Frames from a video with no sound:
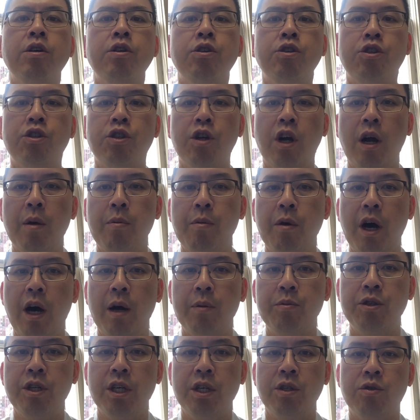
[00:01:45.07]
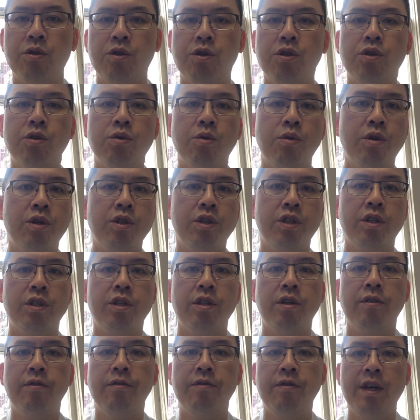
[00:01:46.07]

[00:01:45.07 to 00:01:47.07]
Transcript: sharp objects or sores in their